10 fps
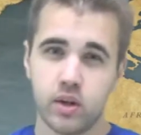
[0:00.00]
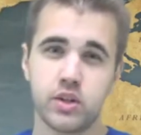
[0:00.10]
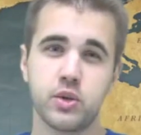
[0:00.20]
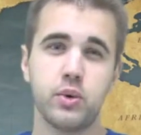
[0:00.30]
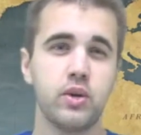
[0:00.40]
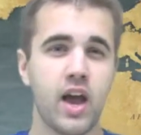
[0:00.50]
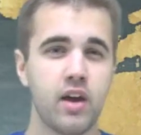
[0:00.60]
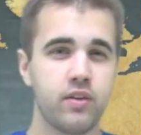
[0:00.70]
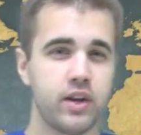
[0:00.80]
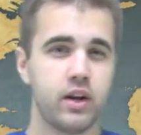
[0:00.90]
So what you
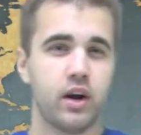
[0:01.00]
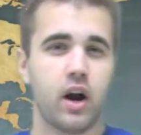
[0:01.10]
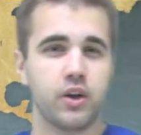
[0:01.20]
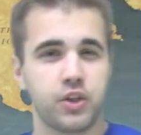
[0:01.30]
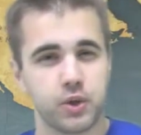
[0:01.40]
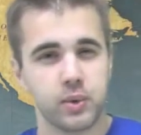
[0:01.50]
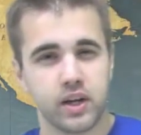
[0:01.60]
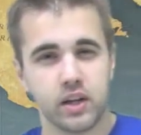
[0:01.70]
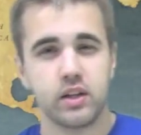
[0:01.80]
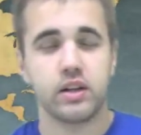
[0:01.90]
have here are 3